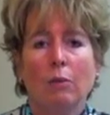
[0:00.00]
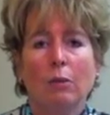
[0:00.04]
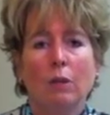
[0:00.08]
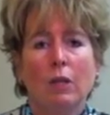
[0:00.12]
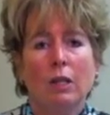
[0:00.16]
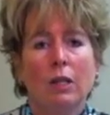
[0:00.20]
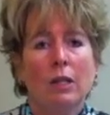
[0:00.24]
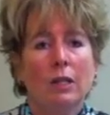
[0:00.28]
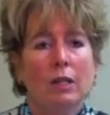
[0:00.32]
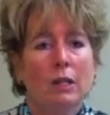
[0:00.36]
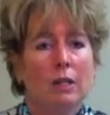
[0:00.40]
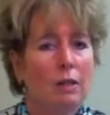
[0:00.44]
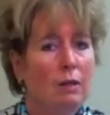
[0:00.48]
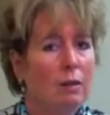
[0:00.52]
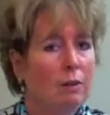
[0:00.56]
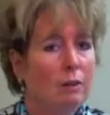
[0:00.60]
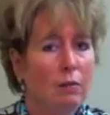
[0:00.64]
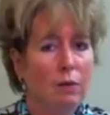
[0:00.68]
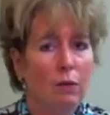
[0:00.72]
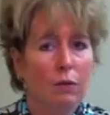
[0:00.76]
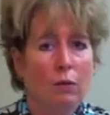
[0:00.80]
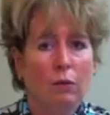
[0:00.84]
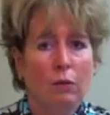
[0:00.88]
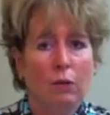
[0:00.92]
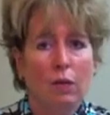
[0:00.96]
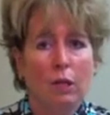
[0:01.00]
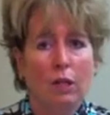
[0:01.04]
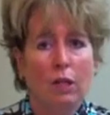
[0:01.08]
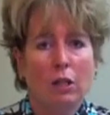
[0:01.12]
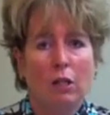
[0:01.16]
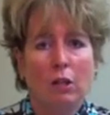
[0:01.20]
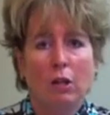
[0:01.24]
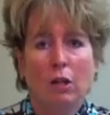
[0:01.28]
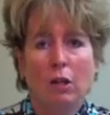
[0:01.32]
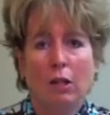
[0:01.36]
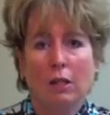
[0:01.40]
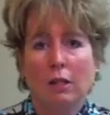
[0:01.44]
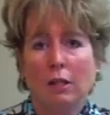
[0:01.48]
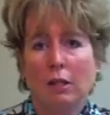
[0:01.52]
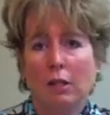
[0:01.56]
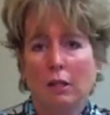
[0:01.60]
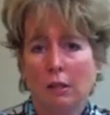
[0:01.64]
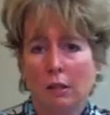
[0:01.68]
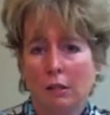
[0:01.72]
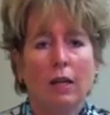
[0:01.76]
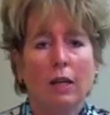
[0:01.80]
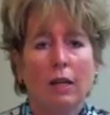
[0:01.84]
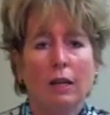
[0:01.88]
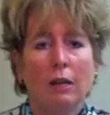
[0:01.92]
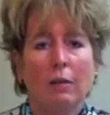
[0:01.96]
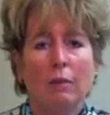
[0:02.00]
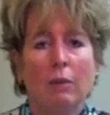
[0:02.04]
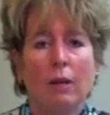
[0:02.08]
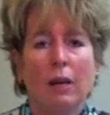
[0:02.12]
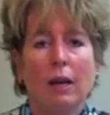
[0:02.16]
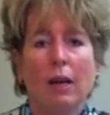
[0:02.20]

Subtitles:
please feel free to call. I can be